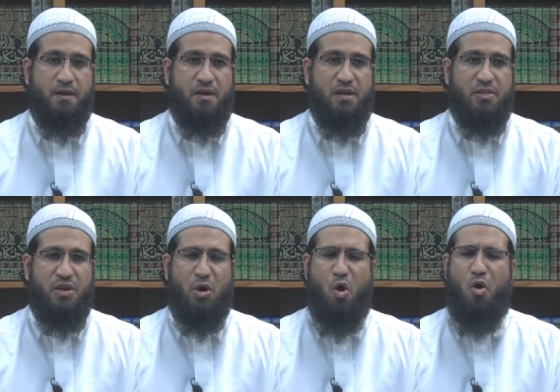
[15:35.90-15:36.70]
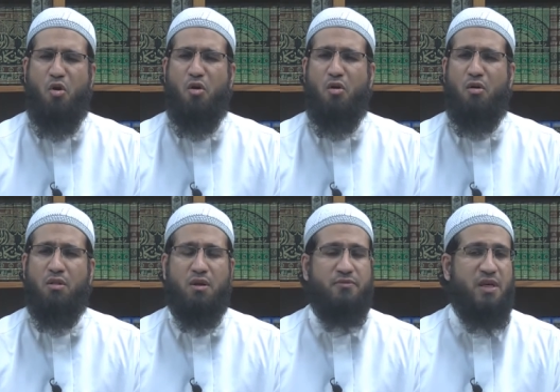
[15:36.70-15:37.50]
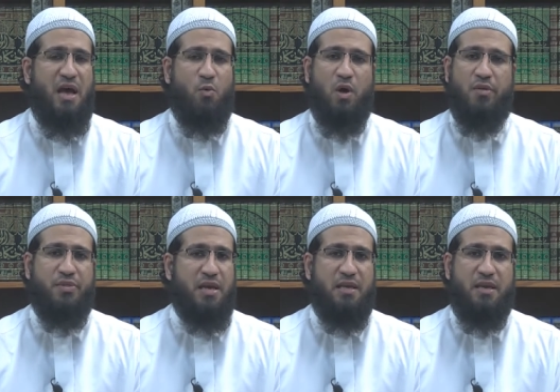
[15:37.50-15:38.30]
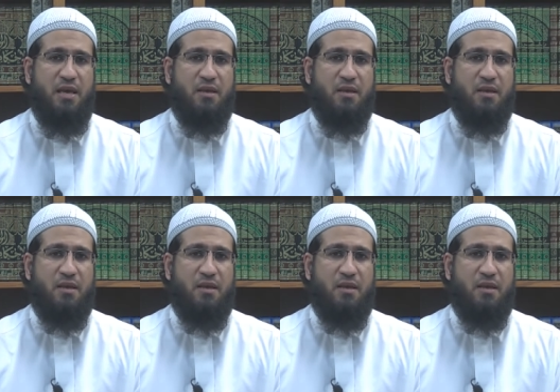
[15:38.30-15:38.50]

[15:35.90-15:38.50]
then all of that wealth that he gave,